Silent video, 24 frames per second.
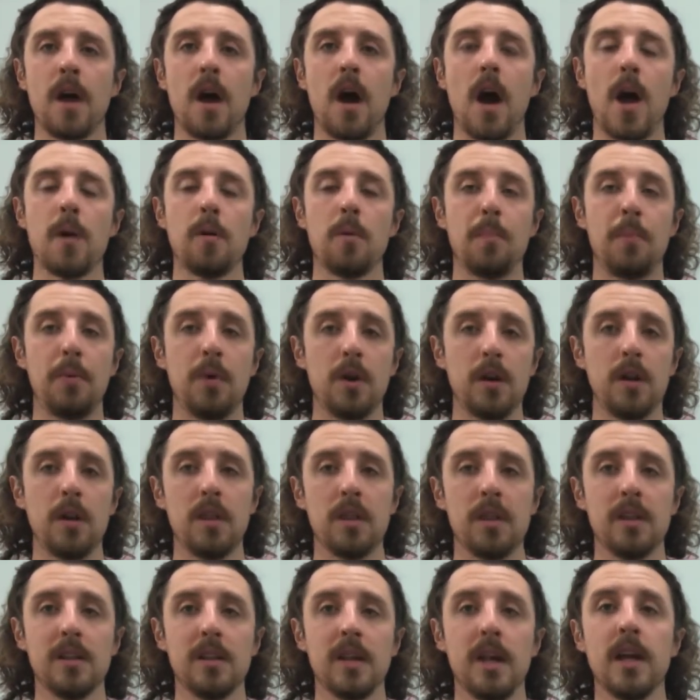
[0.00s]
I will put
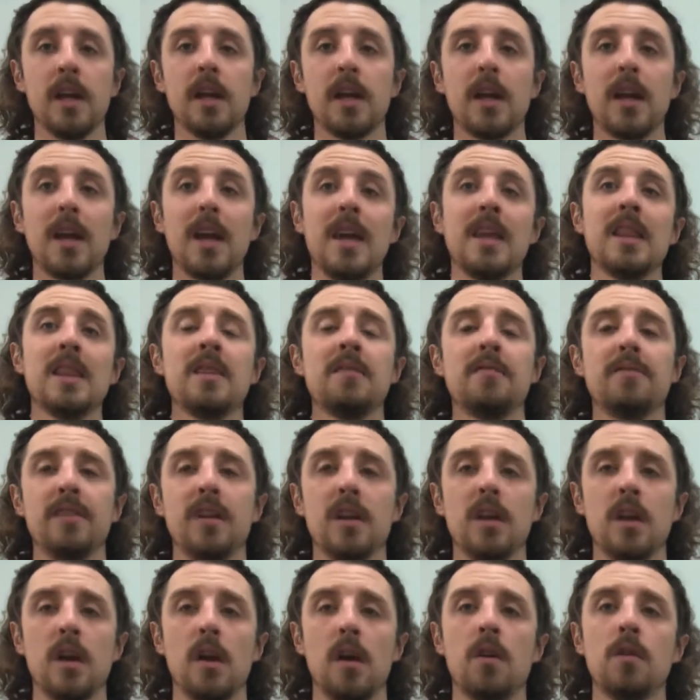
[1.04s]
the link in the
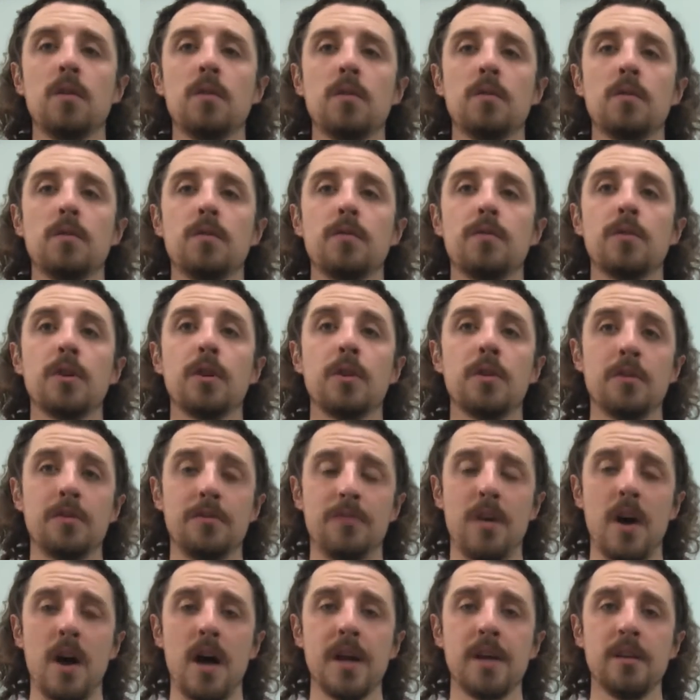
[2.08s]
video for you to
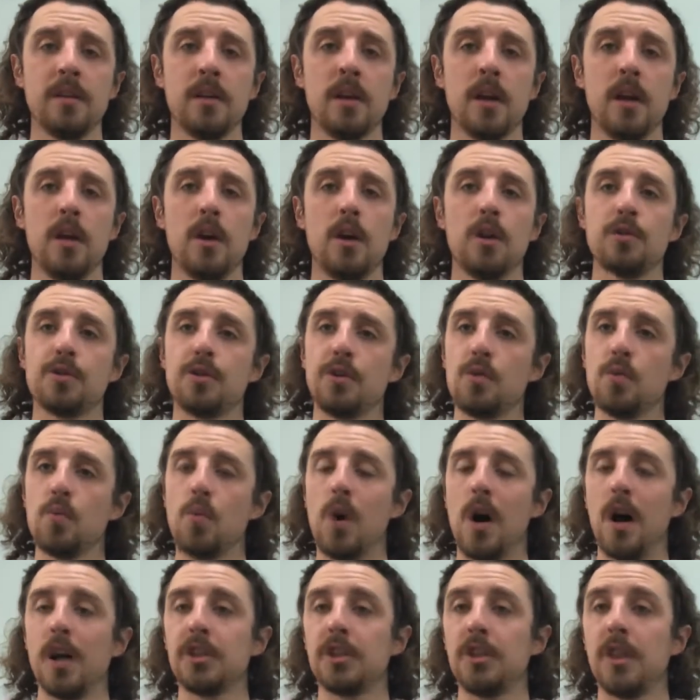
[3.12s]
find so you
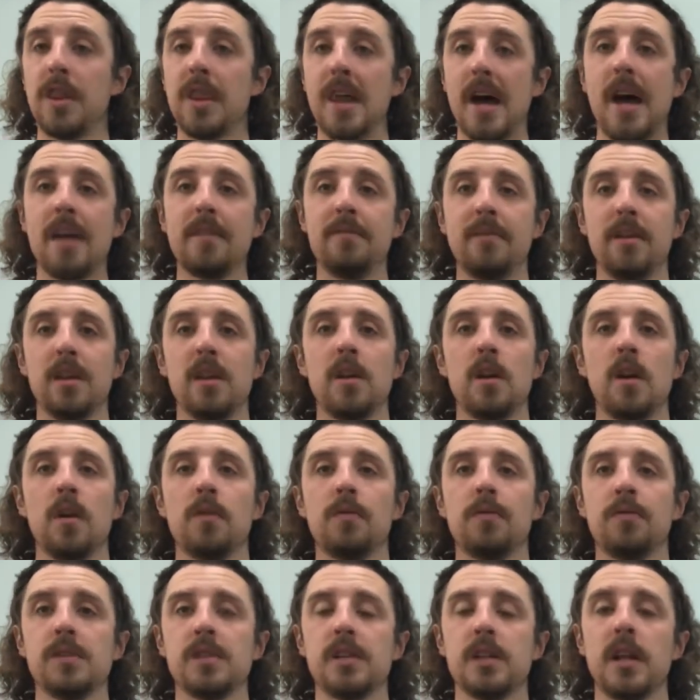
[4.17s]
watch that video
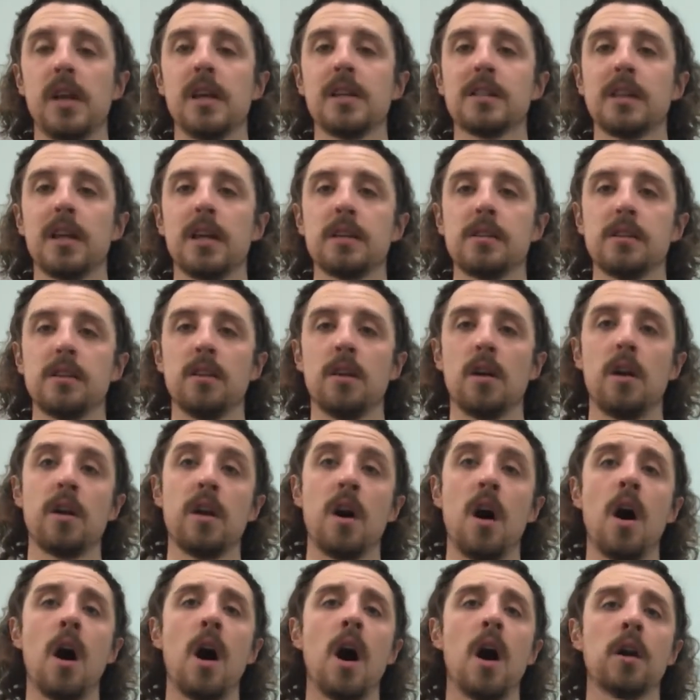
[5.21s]
for today's lesson on
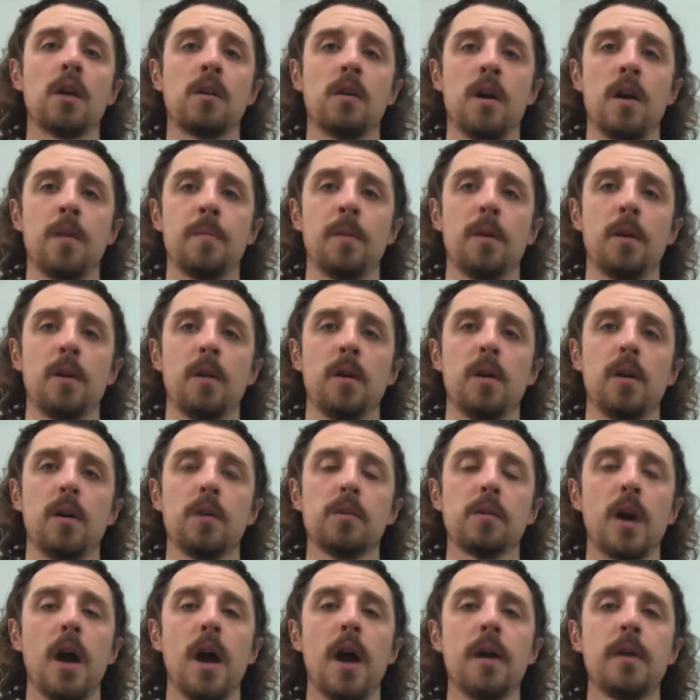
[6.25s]
AHA Grammar,
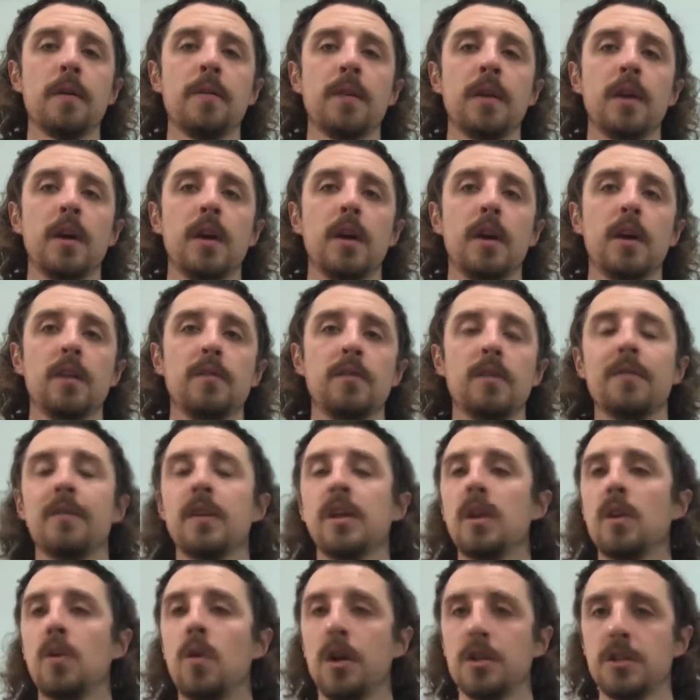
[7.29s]
okay? If you have
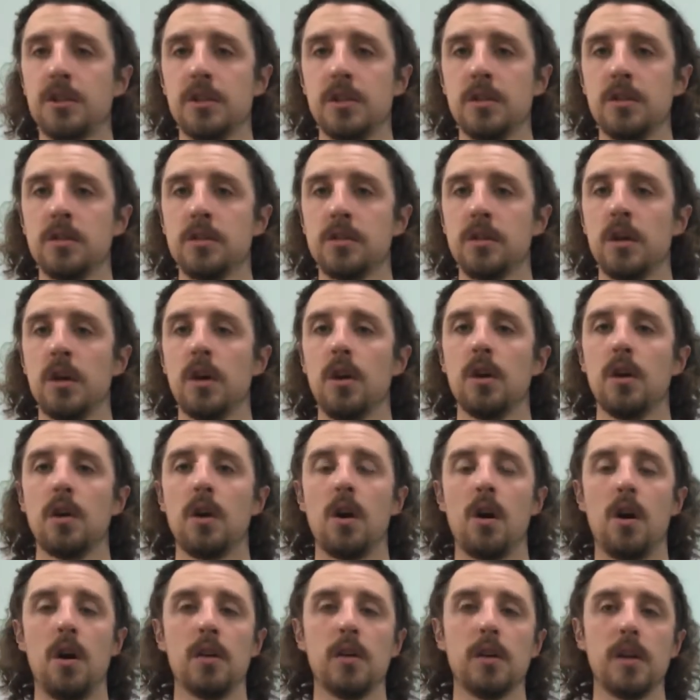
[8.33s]
any questions,
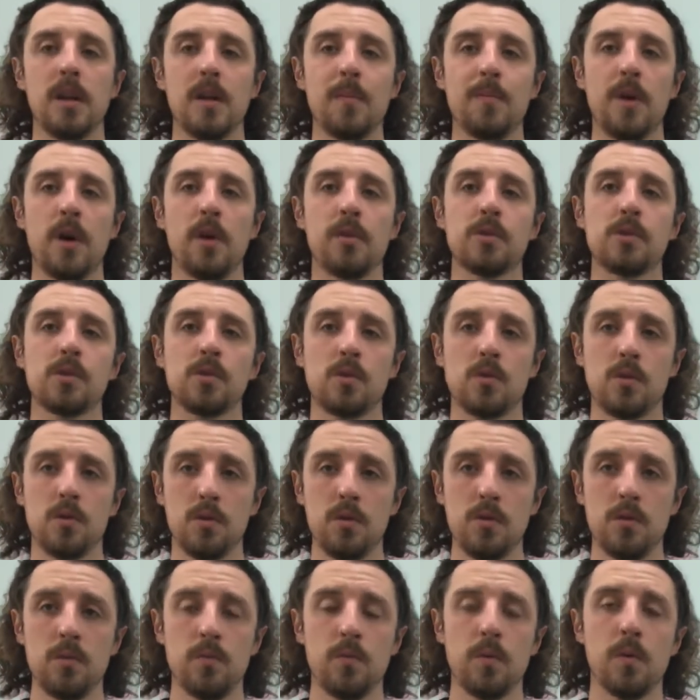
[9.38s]
call or email the
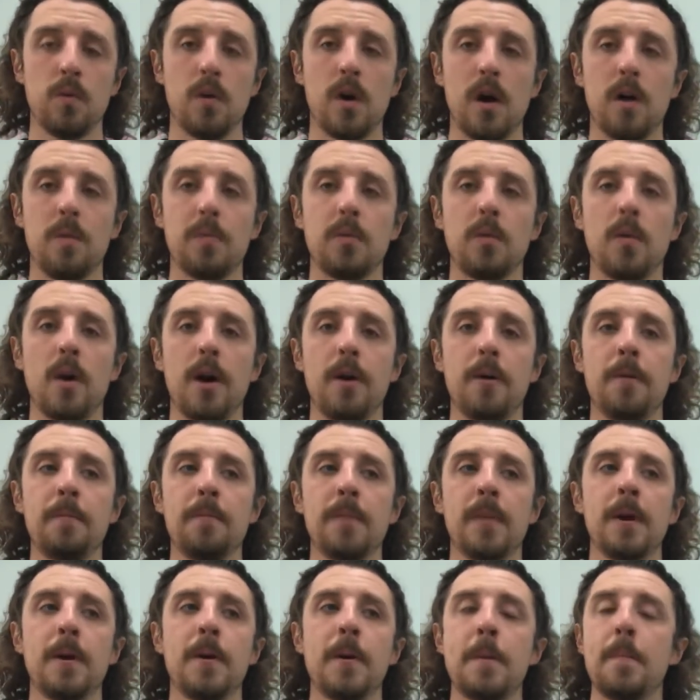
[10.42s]
school. We will help you
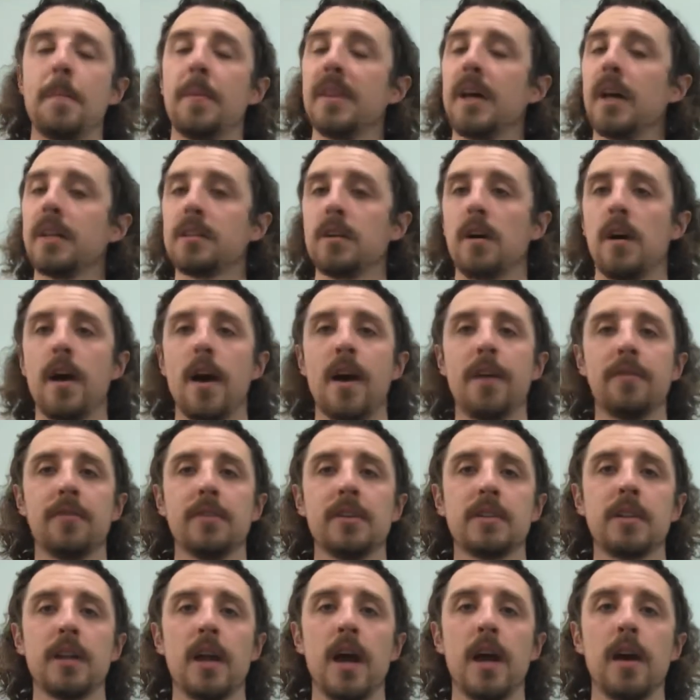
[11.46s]
out. But that's all I have for
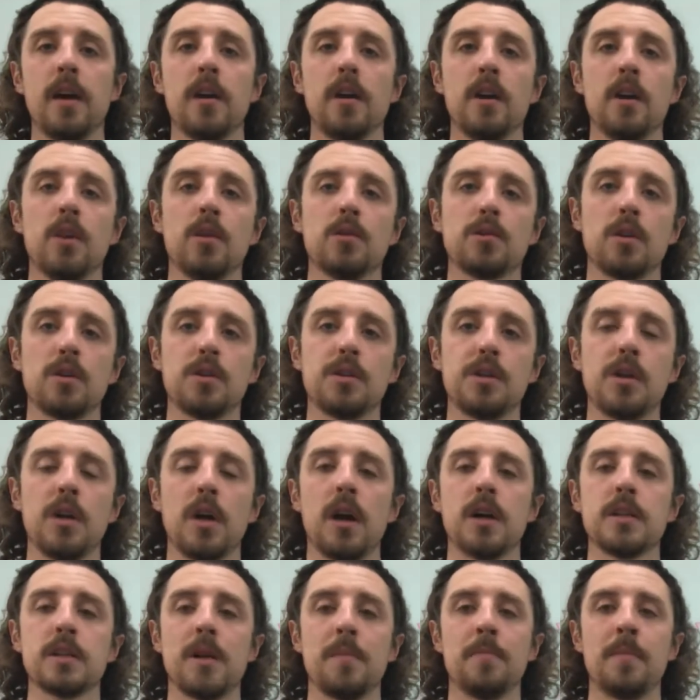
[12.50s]
today, so I'll see you
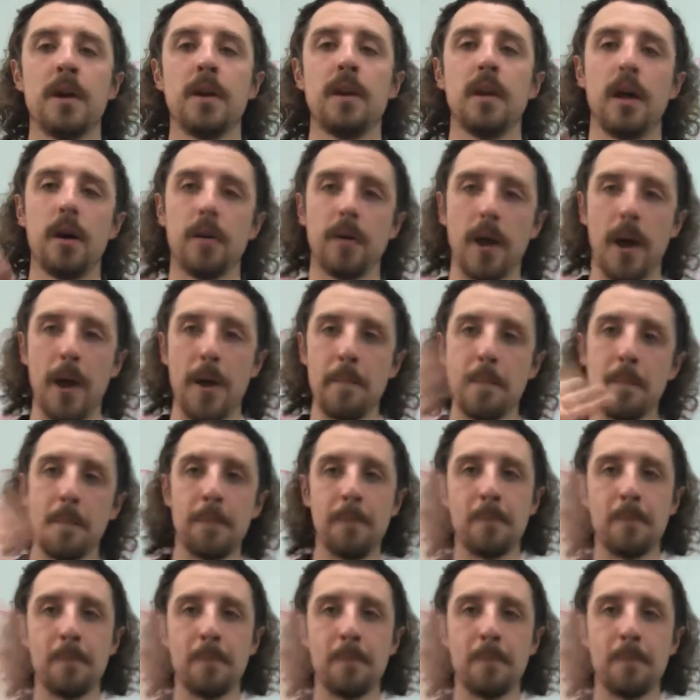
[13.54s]
guys on Monday, okay?